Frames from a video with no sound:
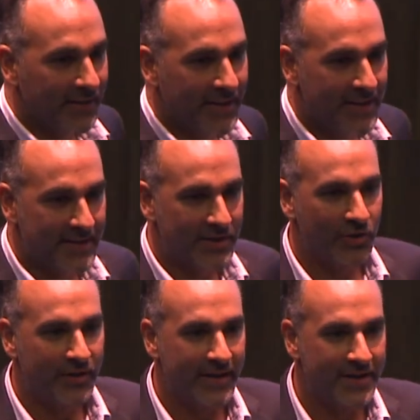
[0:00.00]
least,
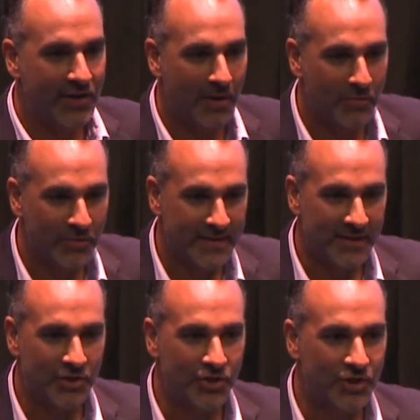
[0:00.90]
good e-commerce
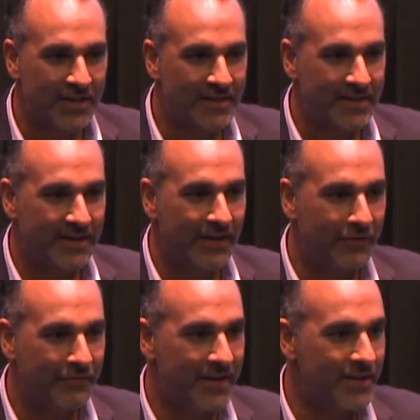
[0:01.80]
is just
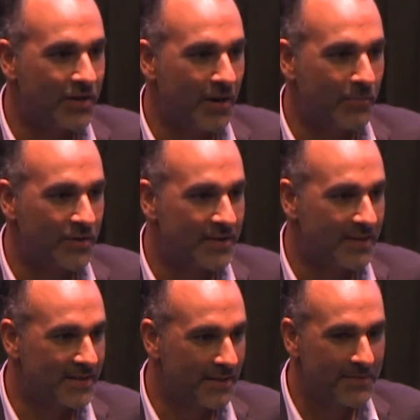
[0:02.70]
enough e-commerce.
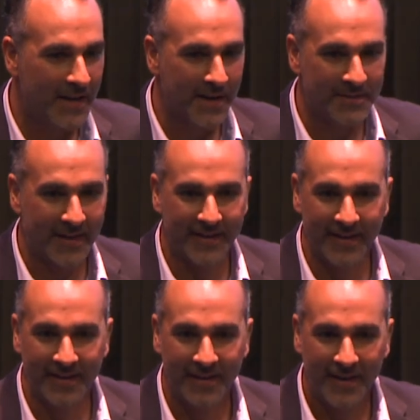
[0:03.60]
And sometimes I
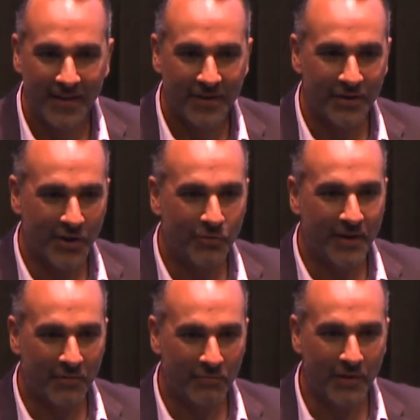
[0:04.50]
think
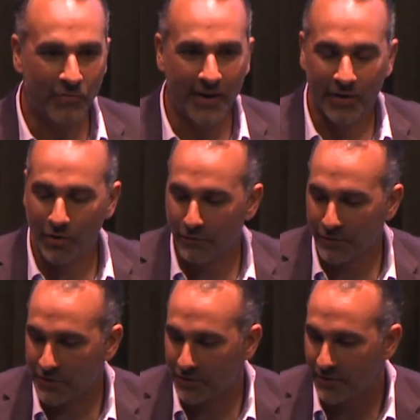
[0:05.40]
we want to
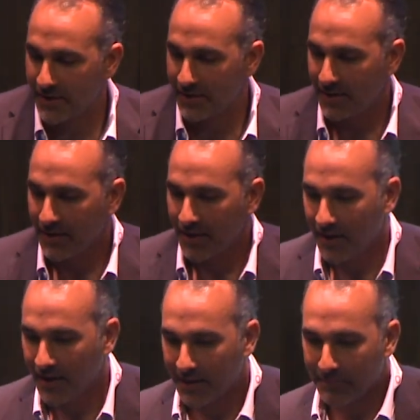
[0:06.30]
overdo it.
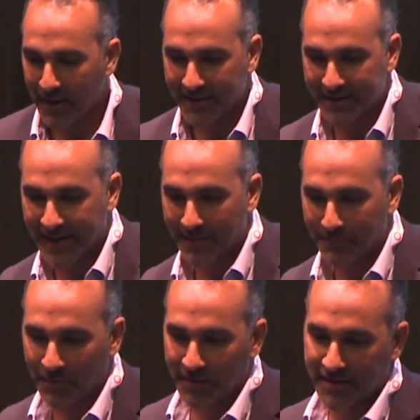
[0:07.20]
My
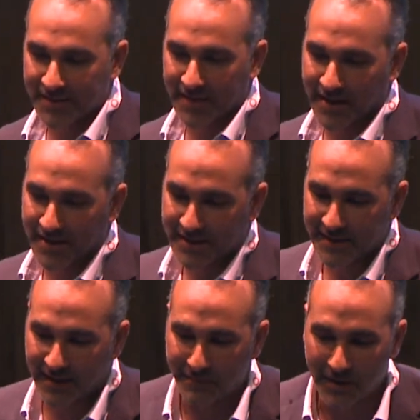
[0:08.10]
example is
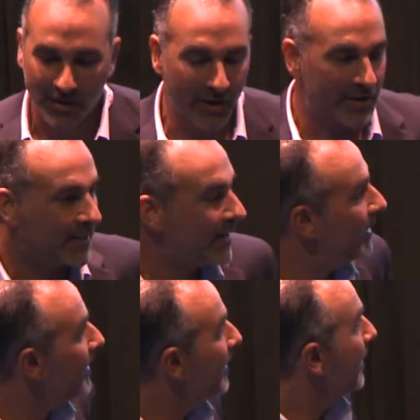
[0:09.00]
Stella McCartney